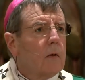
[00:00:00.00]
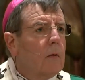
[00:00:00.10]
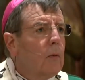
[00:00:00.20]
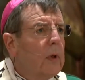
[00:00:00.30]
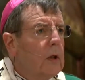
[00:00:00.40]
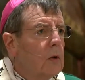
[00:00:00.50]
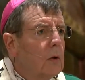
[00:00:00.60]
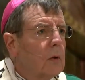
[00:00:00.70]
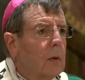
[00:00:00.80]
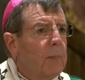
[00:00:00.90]

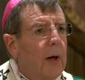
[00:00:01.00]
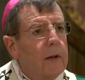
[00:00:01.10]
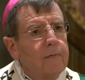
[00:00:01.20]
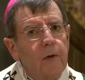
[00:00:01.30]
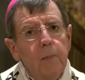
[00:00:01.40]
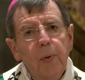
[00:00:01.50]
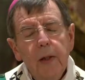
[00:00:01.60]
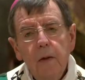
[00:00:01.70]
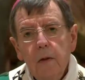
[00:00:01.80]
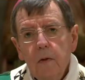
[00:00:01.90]
renewal, part of
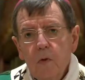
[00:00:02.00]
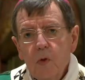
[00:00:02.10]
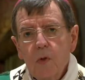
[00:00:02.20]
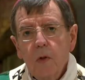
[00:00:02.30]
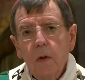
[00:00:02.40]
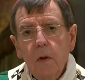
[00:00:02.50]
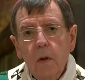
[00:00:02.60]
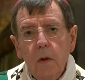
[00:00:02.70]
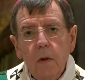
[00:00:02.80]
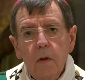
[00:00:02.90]
repentance
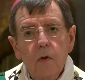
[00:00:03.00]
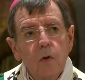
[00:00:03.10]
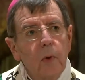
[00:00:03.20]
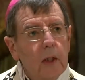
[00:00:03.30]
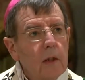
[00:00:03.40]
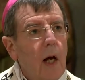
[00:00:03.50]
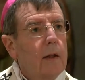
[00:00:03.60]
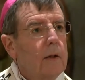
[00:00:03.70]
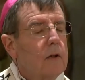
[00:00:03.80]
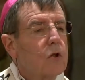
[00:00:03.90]
is to
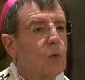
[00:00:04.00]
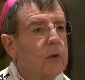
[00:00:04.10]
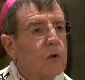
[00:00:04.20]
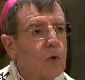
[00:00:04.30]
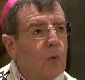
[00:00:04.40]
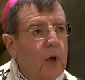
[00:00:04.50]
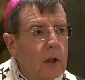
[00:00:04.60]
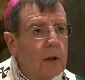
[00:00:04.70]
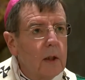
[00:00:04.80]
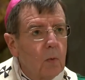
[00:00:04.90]
acknowledge what's
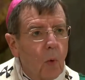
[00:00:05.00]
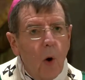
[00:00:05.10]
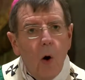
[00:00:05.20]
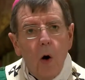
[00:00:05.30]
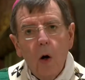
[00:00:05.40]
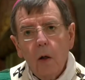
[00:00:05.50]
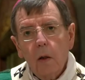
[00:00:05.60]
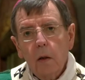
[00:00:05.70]
really wrong.